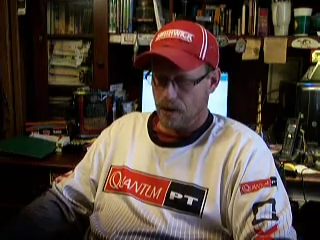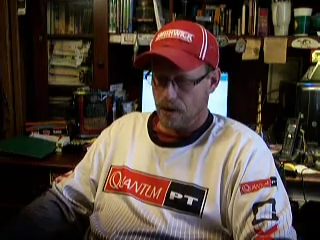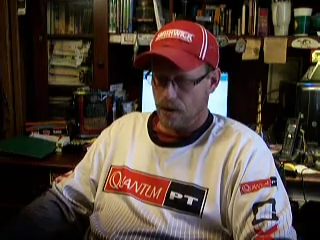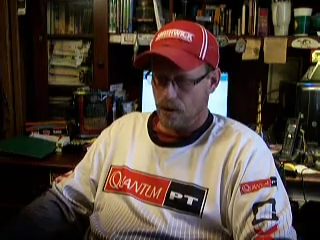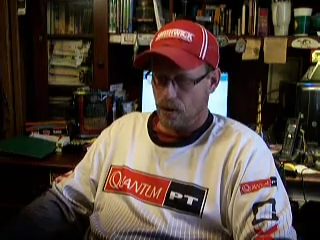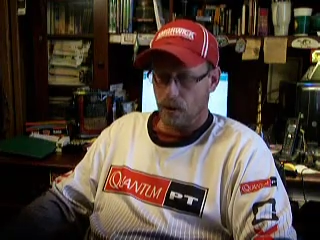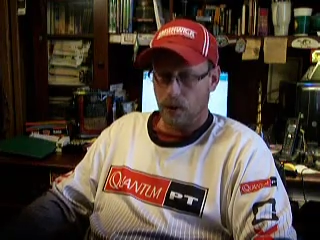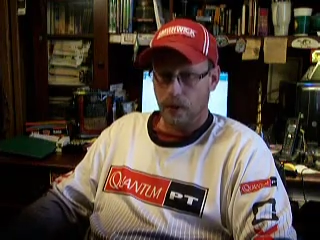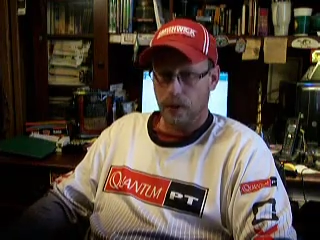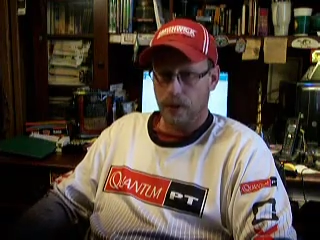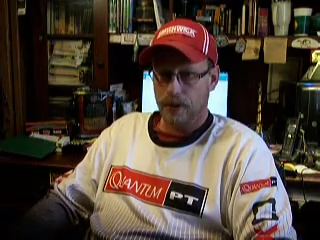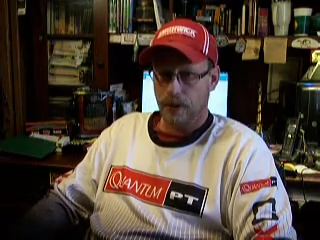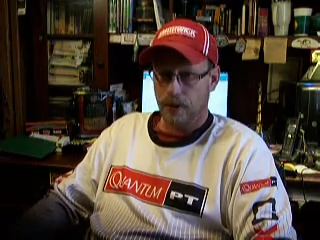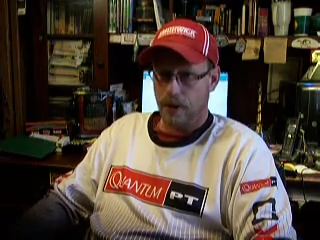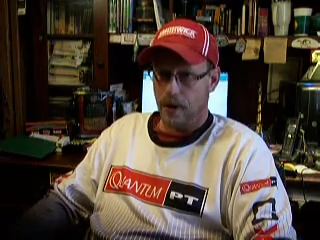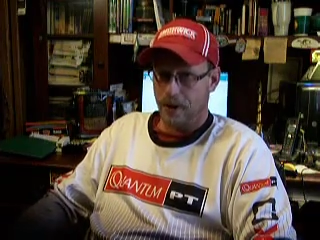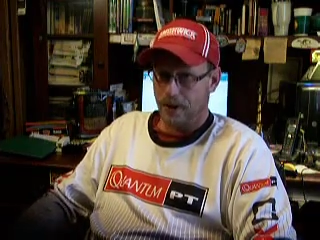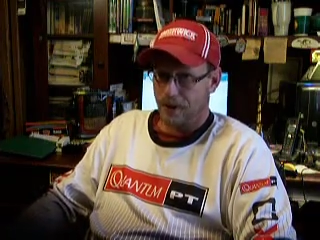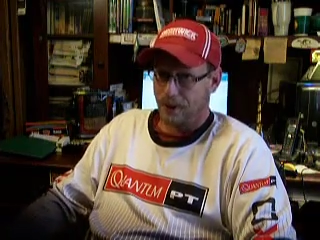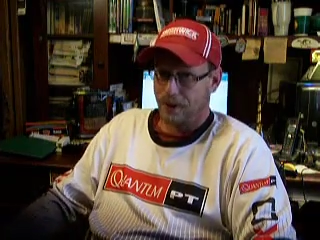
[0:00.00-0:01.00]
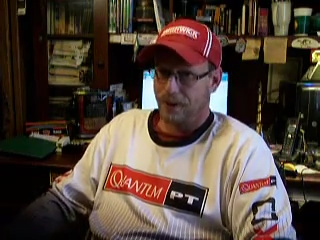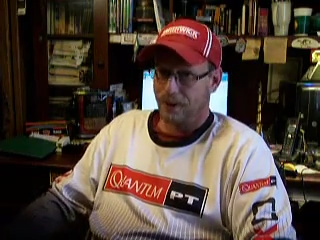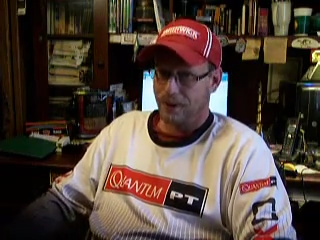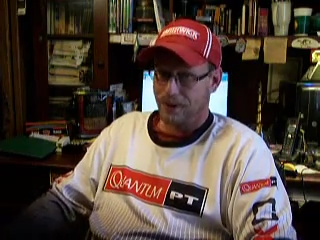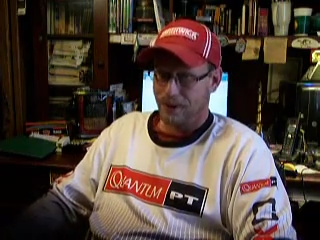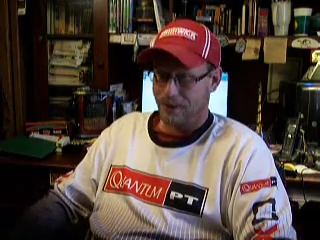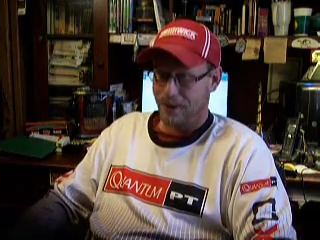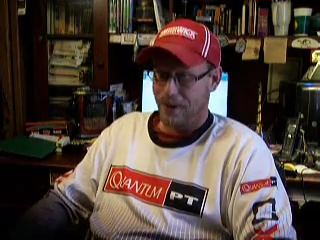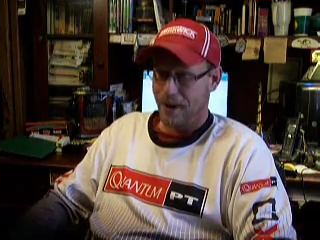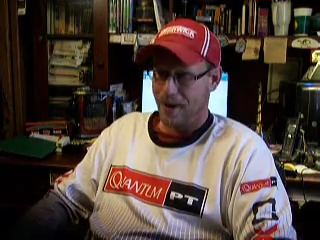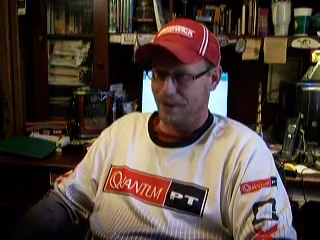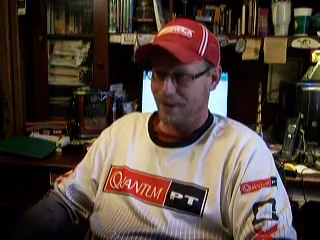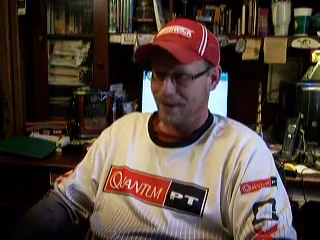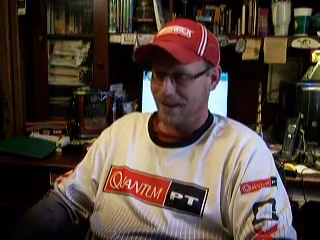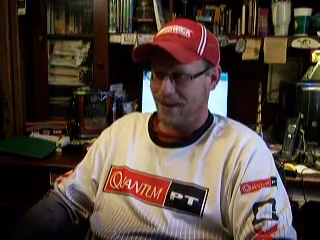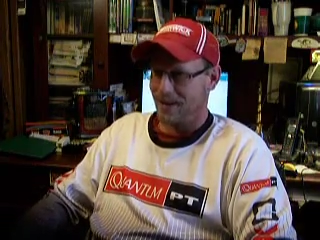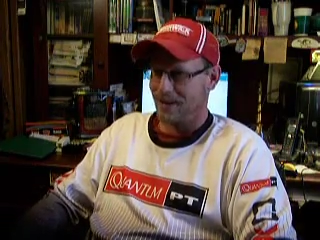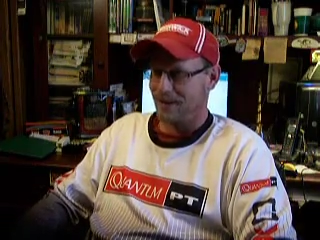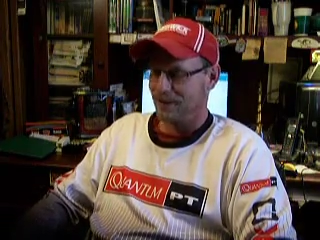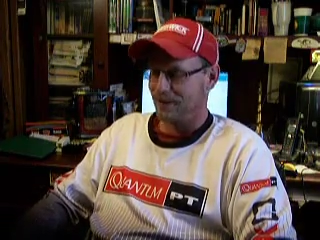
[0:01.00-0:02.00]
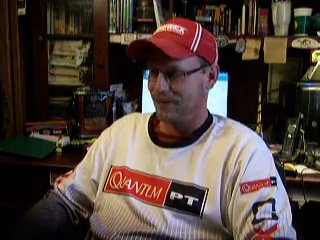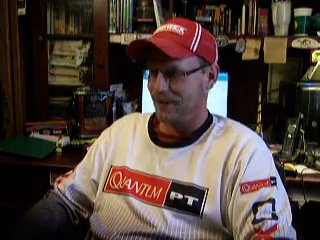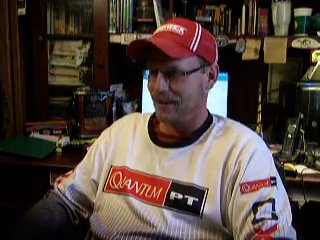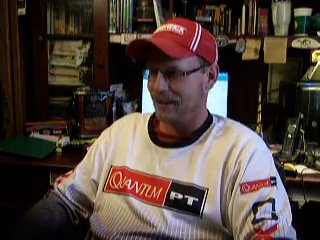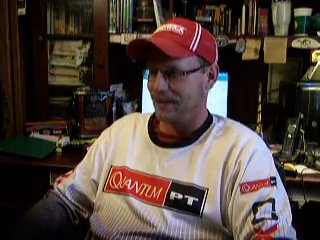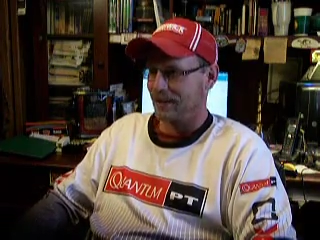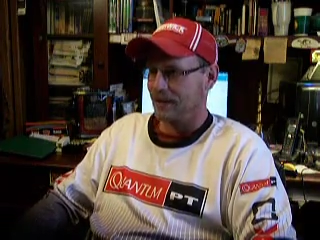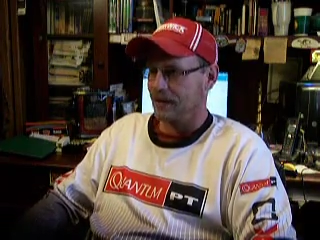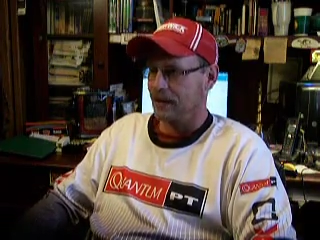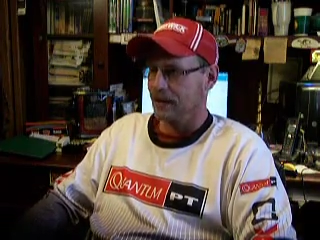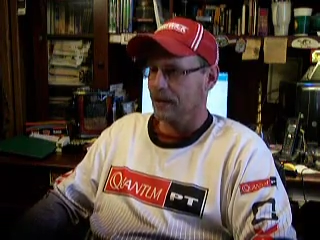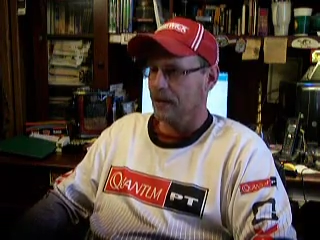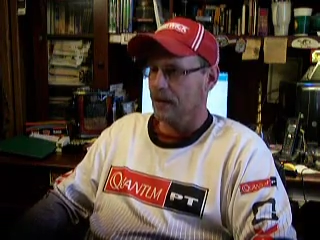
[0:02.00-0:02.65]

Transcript: No creature on earth can survive without it, frankly.